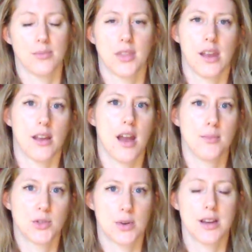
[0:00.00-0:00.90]
I'm like,
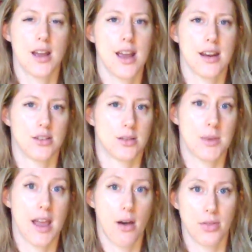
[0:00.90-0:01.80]
I'm 29, I should
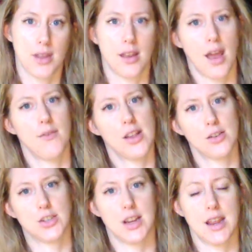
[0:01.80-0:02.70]
be healthy and have
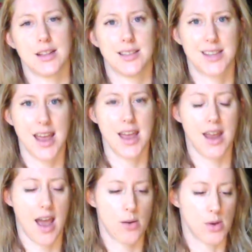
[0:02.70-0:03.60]
energy, and
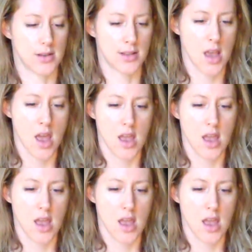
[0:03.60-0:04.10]
instead I was,